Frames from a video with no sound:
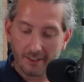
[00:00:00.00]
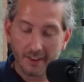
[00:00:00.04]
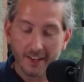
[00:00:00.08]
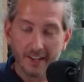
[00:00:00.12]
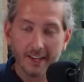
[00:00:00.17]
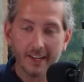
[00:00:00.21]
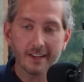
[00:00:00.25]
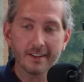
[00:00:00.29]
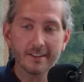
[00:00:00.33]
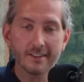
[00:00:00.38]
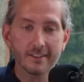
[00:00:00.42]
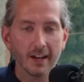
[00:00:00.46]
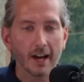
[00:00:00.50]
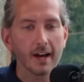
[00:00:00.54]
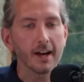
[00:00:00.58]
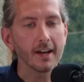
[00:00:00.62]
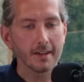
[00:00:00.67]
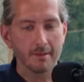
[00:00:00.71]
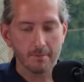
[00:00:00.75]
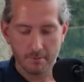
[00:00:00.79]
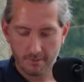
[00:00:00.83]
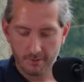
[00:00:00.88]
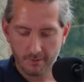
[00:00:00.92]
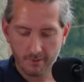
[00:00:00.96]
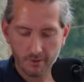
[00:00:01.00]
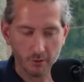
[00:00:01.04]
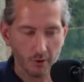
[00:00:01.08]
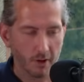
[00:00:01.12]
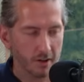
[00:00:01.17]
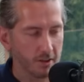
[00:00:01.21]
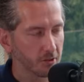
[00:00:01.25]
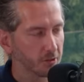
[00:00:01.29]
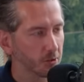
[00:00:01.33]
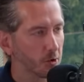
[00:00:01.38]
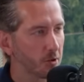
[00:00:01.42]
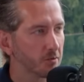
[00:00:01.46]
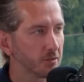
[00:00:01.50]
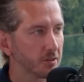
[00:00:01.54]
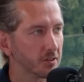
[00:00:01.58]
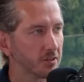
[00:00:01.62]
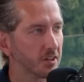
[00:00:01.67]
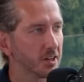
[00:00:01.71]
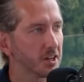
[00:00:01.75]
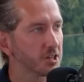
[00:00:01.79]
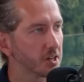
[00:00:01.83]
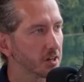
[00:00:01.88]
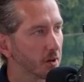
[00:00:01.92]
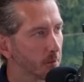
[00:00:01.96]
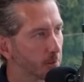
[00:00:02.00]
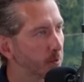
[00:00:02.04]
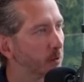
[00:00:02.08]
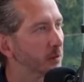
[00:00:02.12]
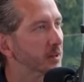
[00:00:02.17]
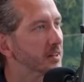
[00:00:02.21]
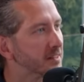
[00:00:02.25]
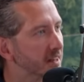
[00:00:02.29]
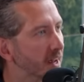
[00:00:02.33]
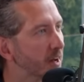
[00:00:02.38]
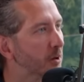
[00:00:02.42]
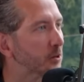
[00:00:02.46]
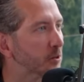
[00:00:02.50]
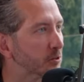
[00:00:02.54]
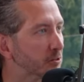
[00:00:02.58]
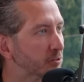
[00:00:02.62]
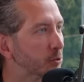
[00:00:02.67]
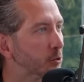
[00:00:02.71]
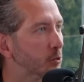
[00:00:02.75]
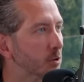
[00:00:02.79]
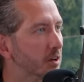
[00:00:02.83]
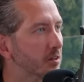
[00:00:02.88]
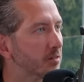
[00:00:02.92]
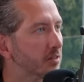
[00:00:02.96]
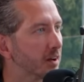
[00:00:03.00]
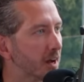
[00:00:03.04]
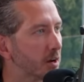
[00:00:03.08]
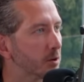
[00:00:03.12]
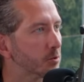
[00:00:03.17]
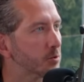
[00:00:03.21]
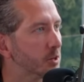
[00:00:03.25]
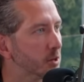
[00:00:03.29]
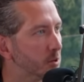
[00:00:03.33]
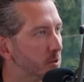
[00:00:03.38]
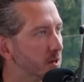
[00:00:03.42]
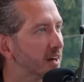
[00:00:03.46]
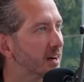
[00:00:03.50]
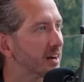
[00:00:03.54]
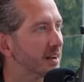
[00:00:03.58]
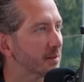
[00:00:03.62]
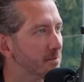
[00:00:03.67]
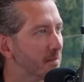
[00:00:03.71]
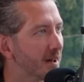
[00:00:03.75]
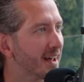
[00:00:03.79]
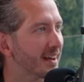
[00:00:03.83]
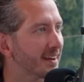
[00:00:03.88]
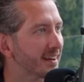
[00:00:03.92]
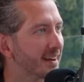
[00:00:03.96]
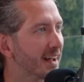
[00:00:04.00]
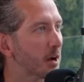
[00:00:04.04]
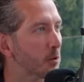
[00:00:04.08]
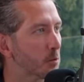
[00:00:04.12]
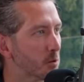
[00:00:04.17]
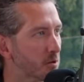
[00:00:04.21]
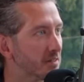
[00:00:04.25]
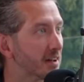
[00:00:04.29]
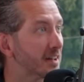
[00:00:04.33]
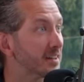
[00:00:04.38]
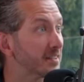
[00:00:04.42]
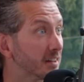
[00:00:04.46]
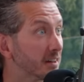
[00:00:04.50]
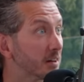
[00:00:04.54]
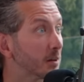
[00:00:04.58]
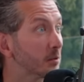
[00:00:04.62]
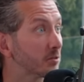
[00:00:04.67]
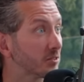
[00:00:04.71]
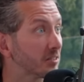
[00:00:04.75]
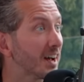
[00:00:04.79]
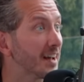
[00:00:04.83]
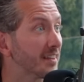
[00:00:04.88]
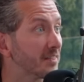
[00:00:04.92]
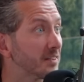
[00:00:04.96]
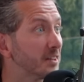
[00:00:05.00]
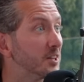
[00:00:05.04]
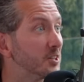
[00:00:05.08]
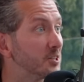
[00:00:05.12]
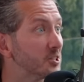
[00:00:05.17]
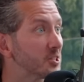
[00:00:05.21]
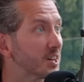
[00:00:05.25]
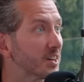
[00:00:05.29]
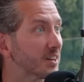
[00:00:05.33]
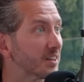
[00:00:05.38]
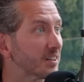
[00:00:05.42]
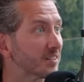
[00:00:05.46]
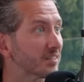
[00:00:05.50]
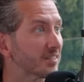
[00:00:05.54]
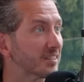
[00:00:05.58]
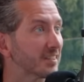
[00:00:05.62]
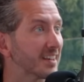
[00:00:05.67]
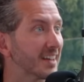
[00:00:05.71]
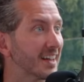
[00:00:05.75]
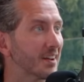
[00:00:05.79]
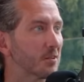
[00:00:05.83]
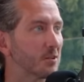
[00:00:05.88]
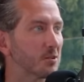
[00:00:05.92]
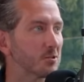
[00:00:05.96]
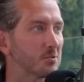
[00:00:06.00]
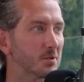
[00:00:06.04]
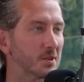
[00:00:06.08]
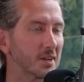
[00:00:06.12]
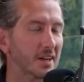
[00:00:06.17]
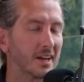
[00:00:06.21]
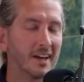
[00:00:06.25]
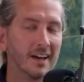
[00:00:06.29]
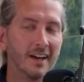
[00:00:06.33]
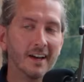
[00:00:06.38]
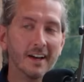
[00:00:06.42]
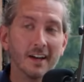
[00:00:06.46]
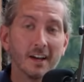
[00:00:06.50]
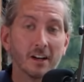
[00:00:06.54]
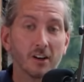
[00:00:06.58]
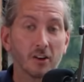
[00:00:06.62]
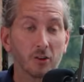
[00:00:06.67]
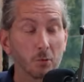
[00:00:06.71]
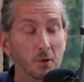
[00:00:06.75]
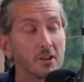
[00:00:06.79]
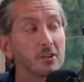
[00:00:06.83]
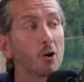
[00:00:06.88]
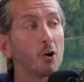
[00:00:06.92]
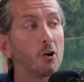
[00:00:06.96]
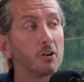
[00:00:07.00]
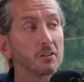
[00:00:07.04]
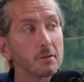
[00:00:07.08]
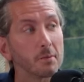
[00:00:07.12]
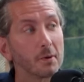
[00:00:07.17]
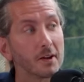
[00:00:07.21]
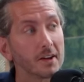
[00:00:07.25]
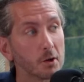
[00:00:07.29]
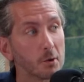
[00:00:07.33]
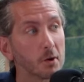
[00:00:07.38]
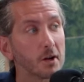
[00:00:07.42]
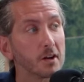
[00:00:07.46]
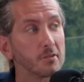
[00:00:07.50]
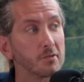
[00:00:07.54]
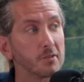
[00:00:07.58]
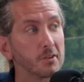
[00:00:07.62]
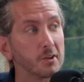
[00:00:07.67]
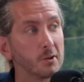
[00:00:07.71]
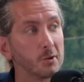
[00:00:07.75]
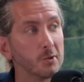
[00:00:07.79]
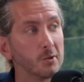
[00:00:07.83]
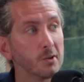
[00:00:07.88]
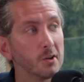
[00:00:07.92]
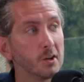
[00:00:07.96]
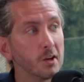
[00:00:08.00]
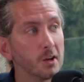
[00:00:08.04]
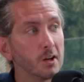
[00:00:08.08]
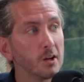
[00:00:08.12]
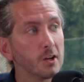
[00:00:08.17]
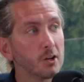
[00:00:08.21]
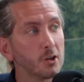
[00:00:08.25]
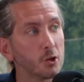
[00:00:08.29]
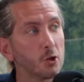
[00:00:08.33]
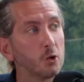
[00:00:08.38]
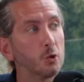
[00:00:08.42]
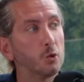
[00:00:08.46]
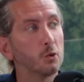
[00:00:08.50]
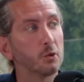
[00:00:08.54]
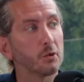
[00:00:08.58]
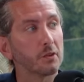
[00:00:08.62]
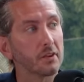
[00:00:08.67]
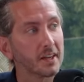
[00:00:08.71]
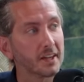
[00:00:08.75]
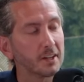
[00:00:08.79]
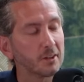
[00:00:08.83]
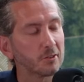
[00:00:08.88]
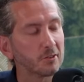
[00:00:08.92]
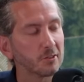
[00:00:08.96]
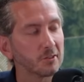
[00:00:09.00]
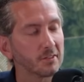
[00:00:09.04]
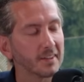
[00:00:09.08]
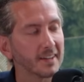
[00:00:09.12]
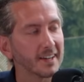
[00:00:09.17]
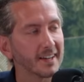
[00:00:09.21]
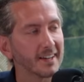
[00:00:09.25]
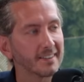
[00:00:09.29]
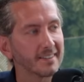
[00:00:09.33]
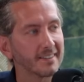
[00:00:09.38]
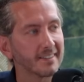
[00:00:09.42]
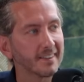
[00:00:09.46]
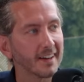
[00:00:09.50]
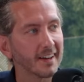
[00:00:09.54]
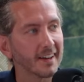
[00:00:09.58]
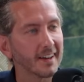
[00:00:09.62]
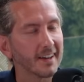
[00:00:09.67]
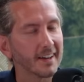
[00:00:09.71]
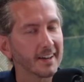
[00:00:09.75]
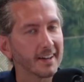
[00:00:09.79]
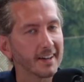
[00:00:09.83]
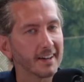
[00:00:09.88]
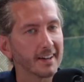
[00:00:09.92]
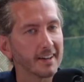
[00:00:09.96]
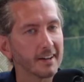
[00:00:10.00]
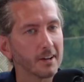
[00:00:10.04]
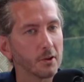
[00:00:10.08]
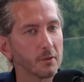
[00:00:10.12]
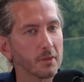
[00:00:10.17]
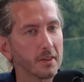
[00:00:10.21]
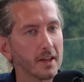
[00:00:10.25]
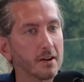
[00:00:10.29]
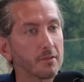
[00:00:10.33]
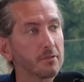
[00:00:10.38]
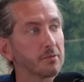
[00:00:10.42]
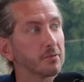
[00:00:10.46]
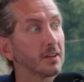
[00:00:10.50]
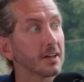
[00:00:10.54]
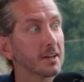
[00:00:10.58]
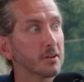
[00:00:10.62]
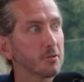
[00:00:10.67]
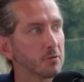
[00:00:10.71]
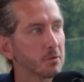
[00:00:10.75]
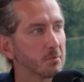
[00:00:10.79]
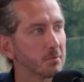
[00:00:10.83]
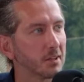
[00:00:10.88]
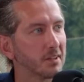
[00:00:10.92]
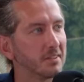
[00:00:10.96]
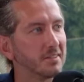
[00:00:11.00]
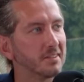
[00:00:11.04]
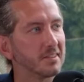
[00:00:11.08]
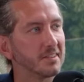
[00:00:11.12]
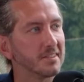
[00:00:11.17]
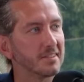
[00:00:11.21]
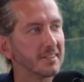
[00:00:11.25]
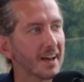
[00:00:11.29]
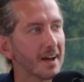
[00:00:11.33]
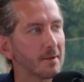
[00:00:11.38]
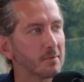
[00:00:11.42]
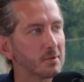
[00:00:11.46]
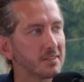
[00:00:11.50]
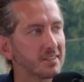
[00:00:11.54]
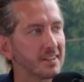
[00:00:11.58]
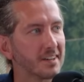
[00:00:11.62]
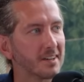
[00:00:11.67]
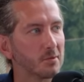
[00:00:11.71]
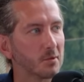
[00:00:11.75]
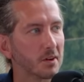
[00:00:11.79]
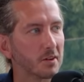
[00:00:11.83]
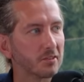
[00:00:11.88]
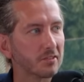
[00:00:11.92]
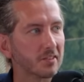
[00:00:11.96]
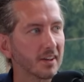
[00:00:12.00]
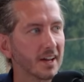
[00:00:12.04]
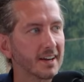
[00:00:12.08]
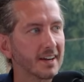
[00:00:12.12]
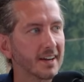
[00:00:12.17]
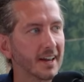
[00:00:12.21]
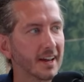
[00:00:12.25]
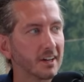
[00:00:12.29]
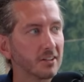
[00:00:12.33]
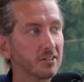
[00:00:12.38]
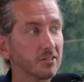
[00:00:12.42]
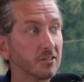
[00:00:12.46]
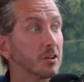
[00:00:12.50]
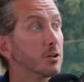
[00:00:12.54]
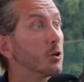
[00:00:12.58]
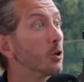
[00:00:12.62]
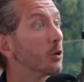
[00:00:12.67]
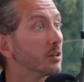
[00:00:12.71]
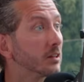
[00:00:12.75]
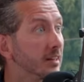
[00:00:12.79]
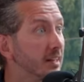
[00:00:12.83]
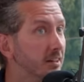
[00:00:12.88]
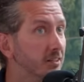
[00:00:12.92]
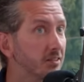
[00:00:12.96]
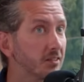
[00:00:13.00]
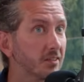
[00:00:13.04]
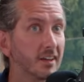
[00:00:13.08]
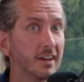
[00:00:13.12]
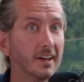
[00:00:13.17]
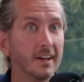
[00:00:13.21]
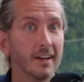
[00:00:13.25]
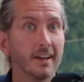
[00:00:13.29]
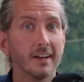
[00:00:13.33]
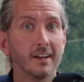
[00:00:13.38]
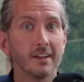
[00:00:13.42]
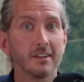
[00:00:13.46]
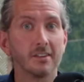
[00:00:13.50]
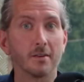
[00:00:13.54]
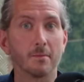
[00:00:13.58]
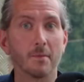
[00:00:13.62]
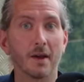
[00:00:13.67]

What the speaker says: think in time throughout this conversation, I'll probably tell the story of how you and I met and how we've ended up sat in these chairs today, because we talked about quite a few cool things on that flight from London to Aberdeen where I sat next to you, not least to